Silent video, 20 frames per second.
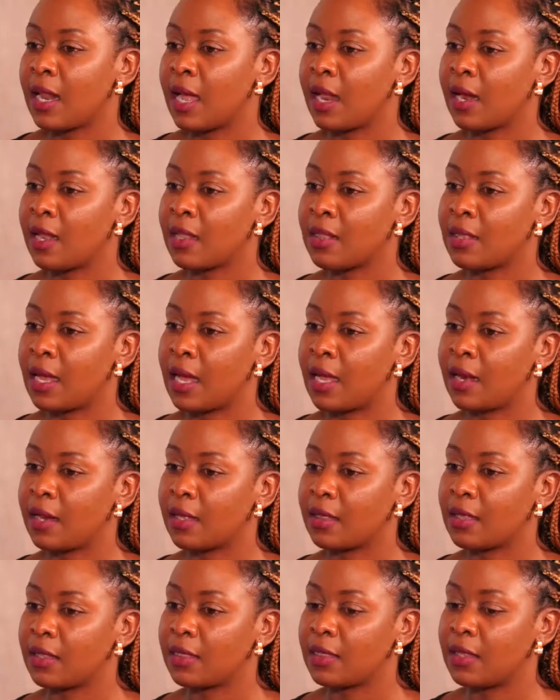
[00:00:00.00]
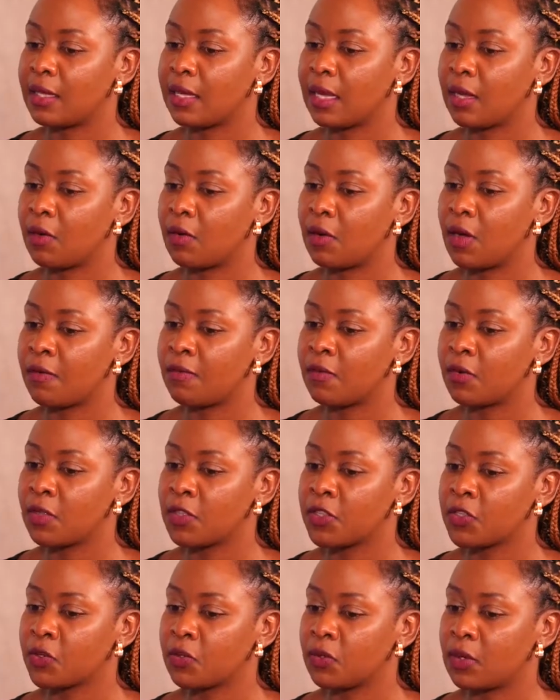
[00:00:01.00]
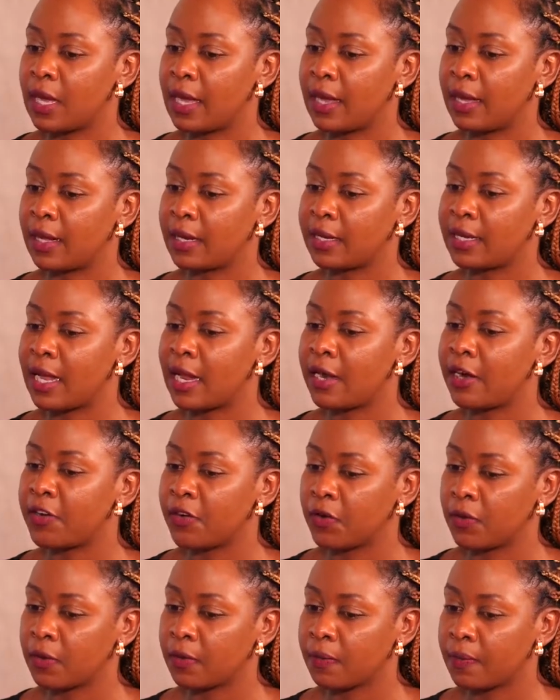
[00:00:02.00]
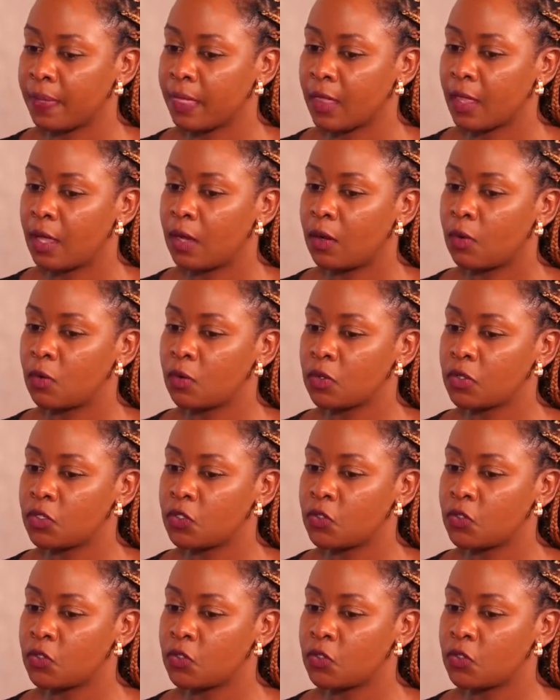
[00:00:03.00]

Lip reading: another thing I've also done wrong was